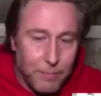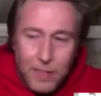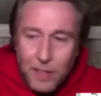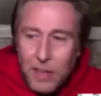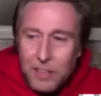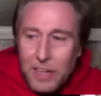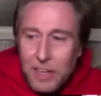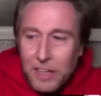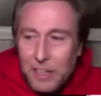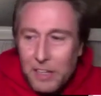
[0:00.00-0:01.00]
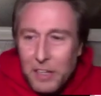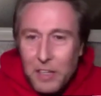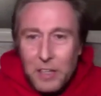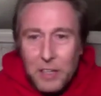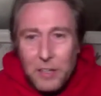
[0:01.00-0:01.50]
That's it.
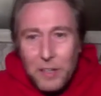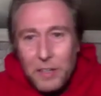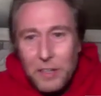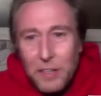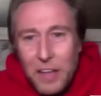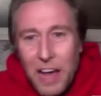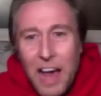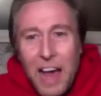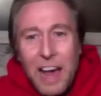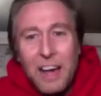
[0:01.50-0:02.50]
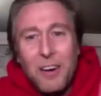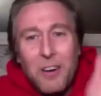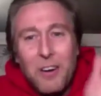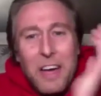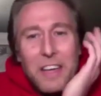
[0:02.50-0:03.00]
Aha,
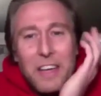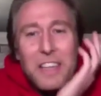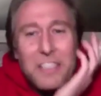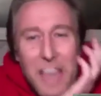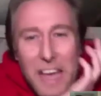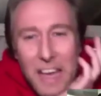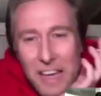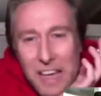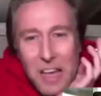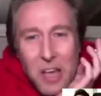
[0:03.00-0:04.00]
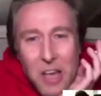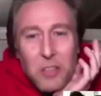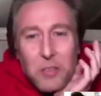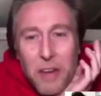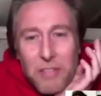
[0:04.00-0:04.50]
okay, he's here.
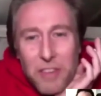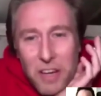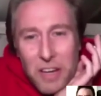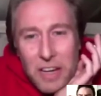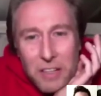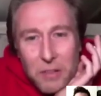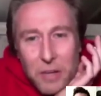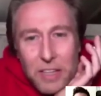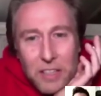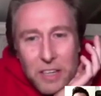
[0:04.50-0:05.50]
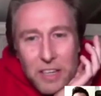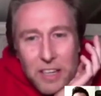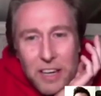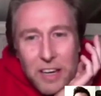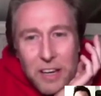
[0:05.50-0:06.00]
Trevor and Chris,
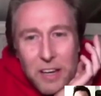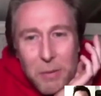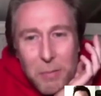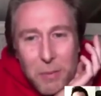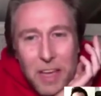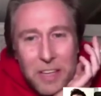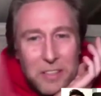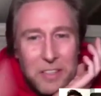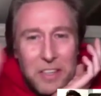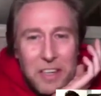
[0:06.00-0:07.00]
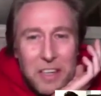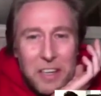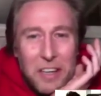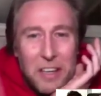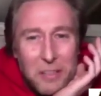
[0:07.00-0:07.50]
please
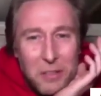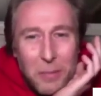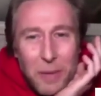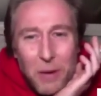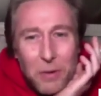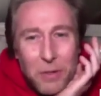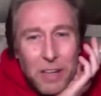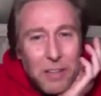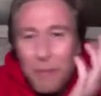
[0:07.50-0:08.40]
drop out.